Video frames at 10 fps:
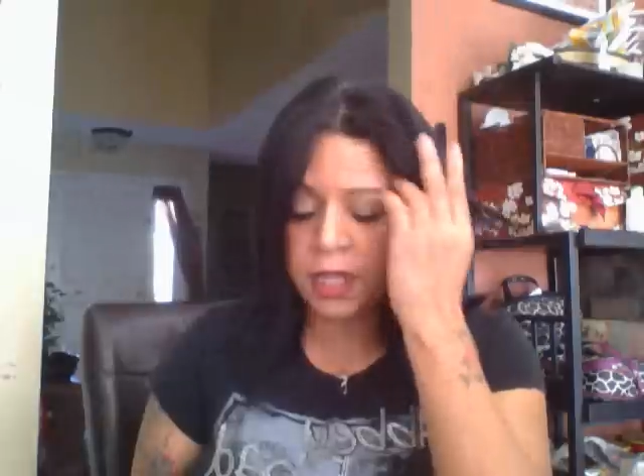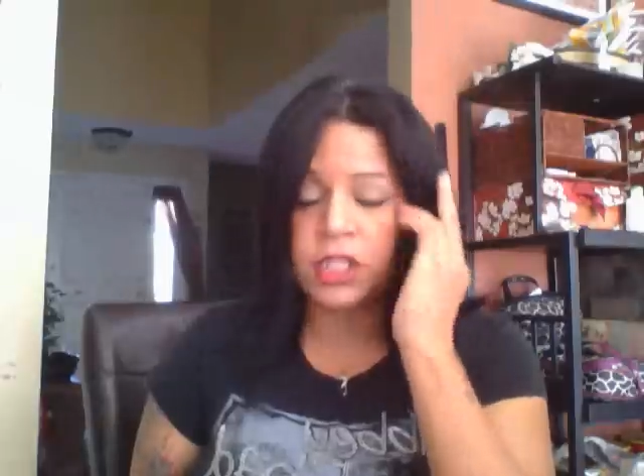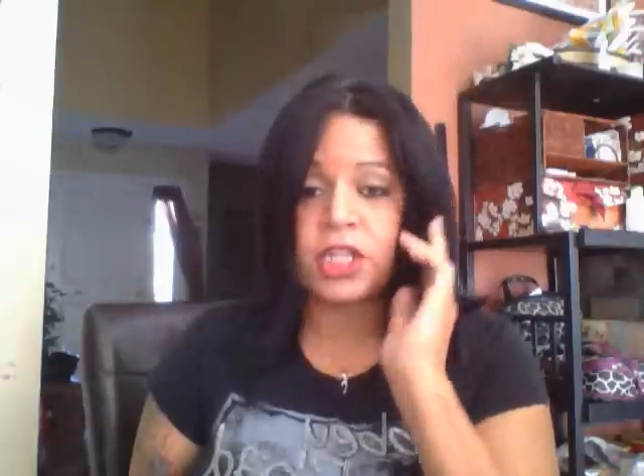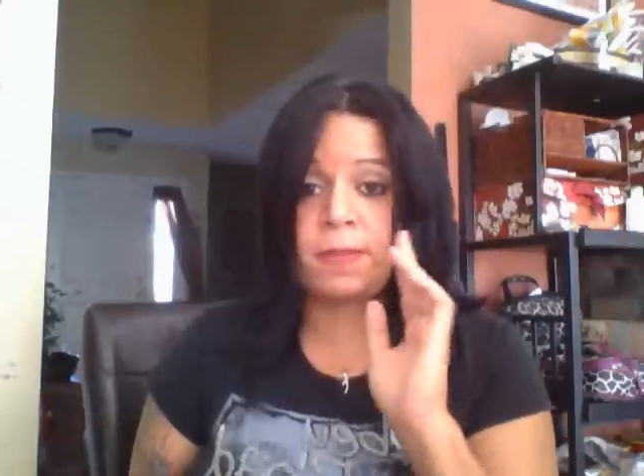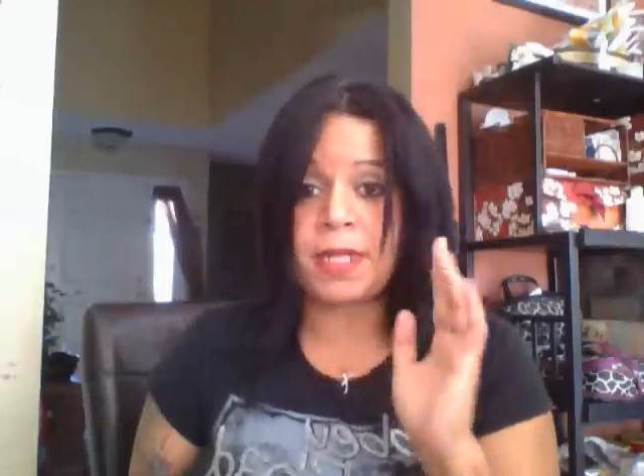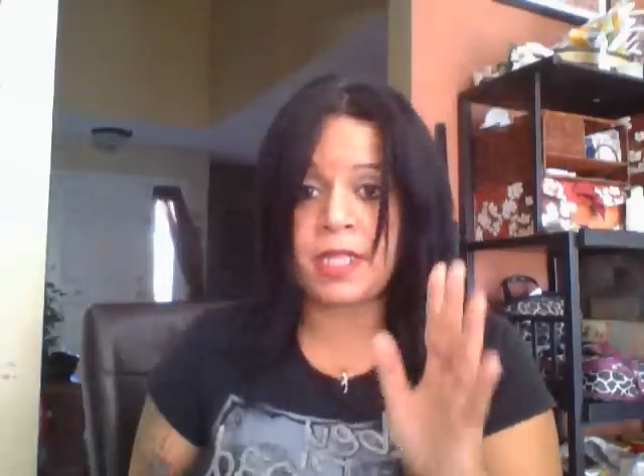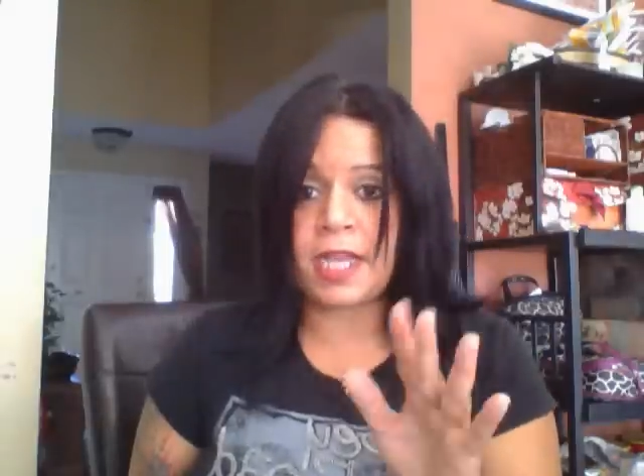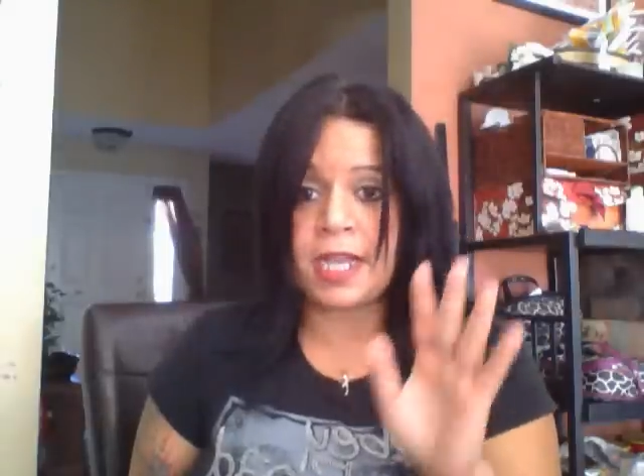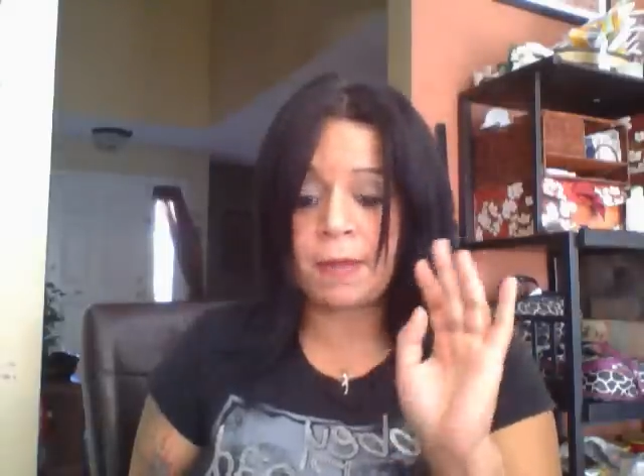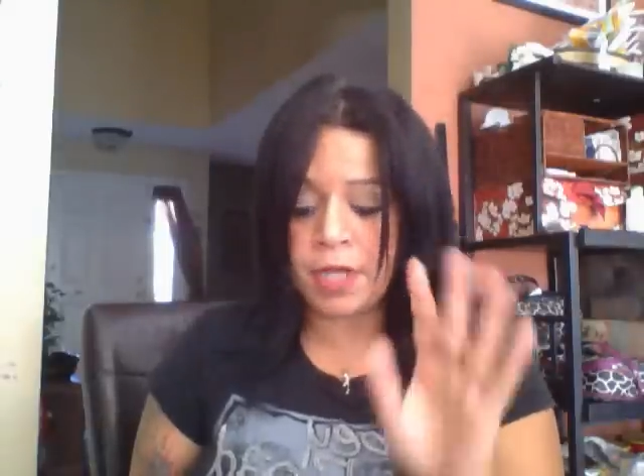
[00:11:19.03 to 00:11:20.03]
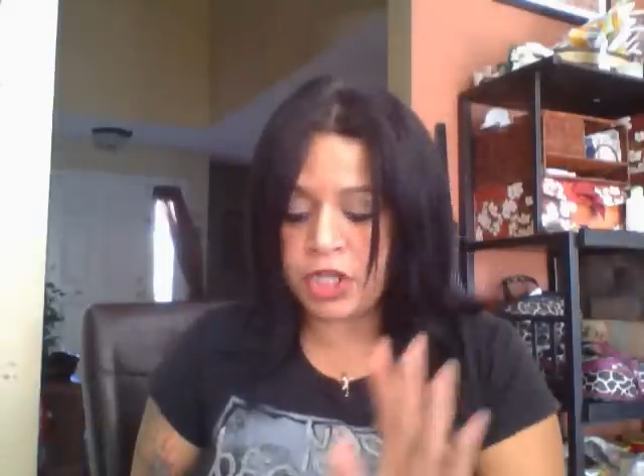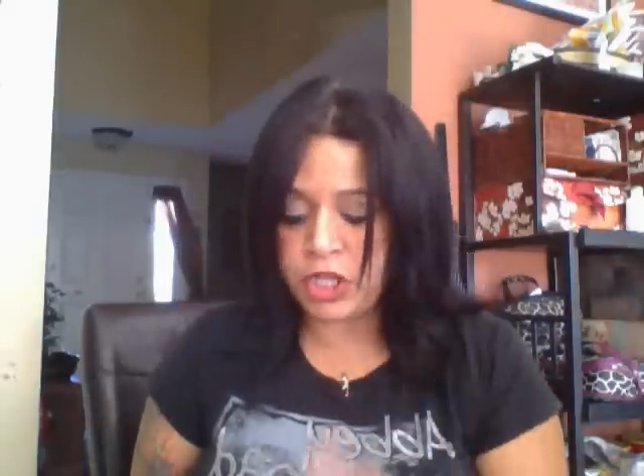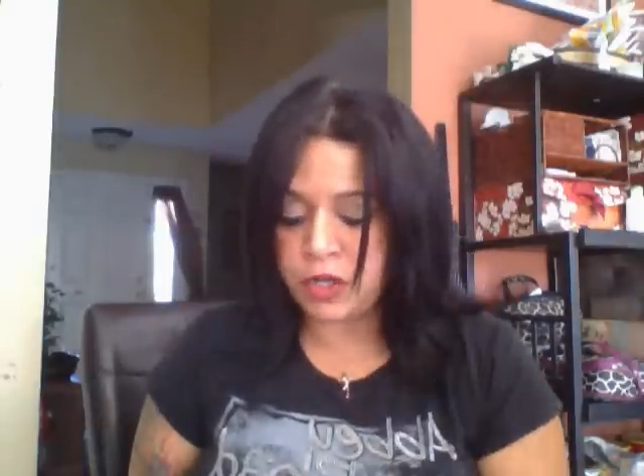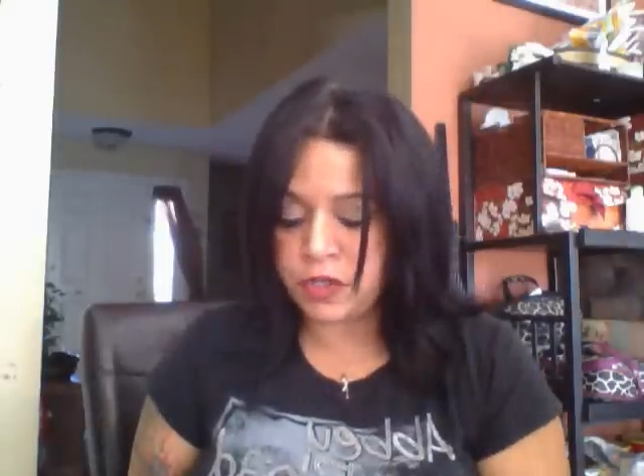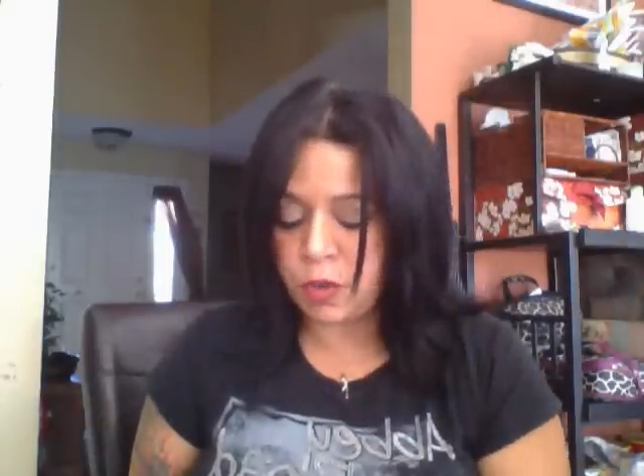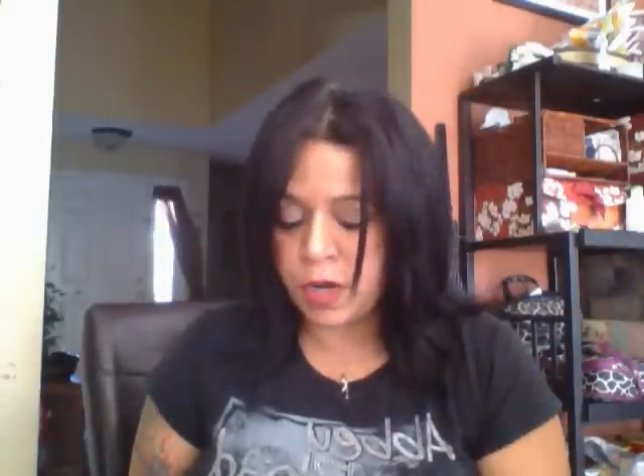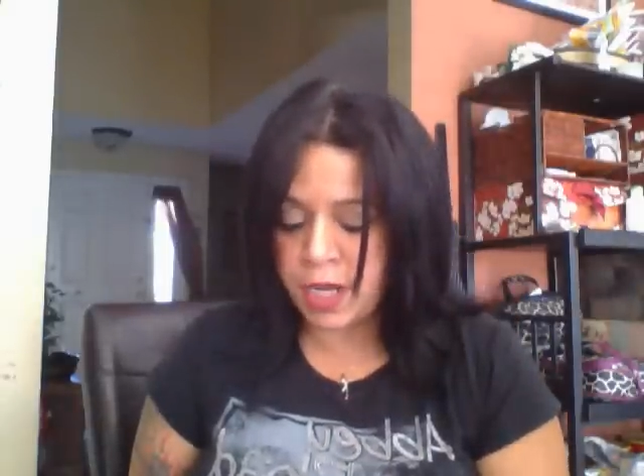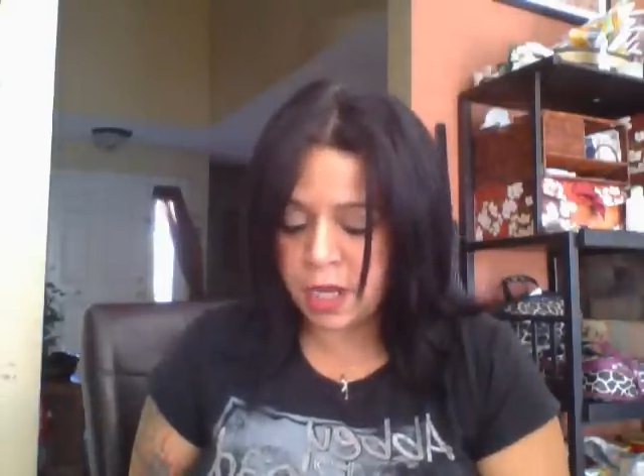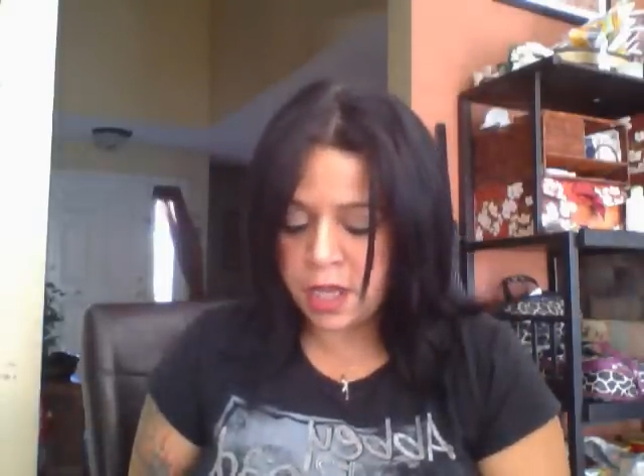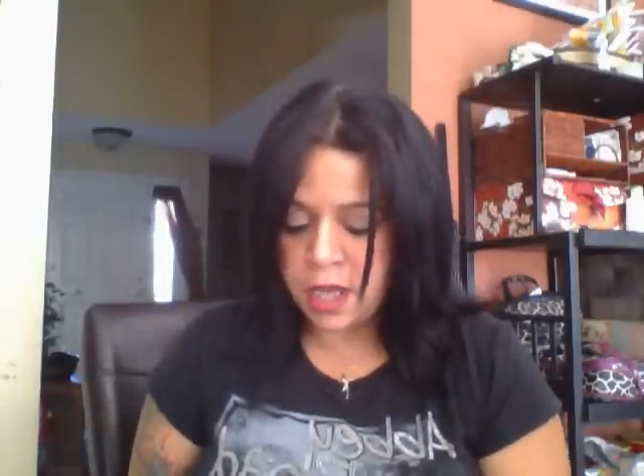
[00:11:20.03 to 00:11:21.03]
illegitimately, and I'm going to share a
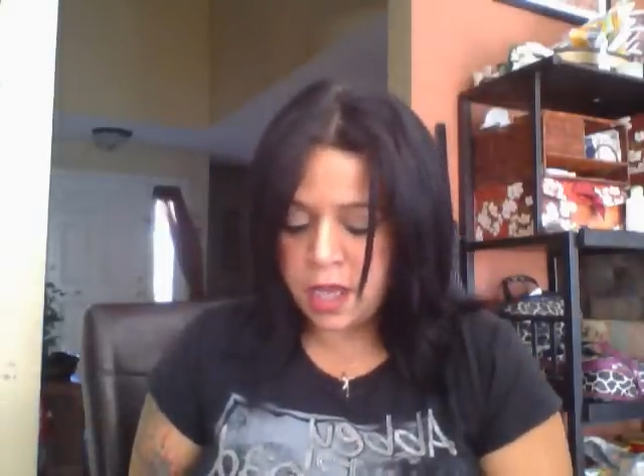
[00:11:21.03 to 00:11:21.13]
story